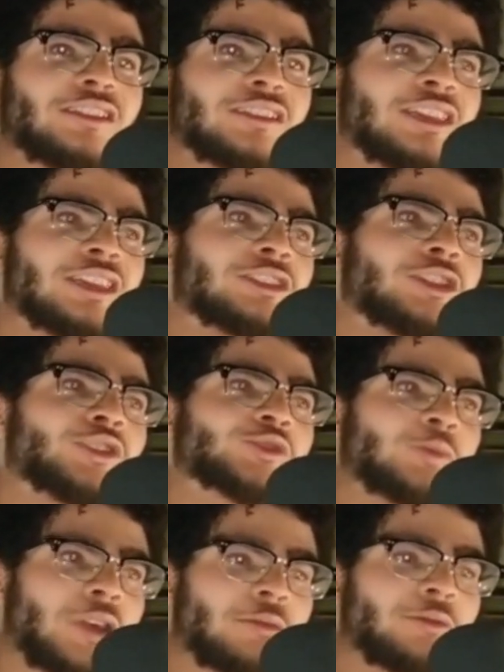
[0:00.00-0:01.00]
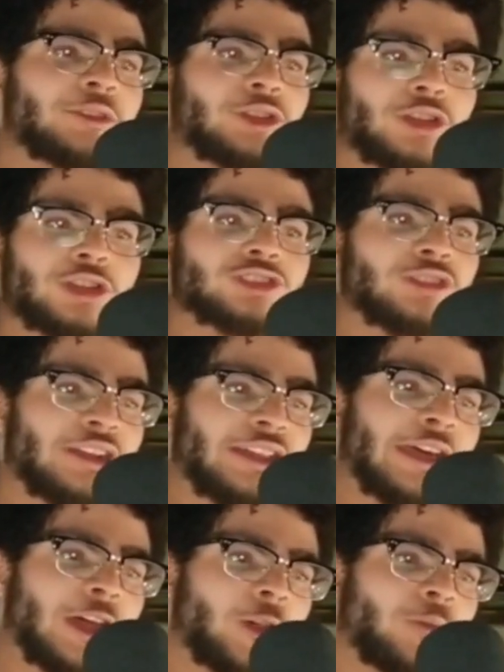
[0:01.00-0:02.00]
Kikyo is probably going to try
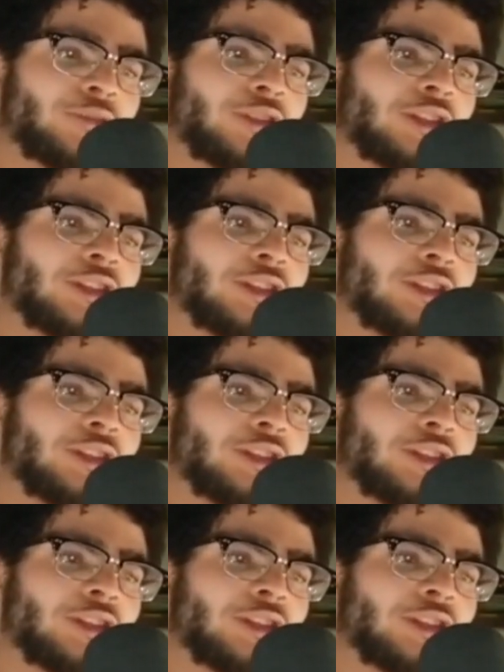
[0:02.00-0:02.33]
to help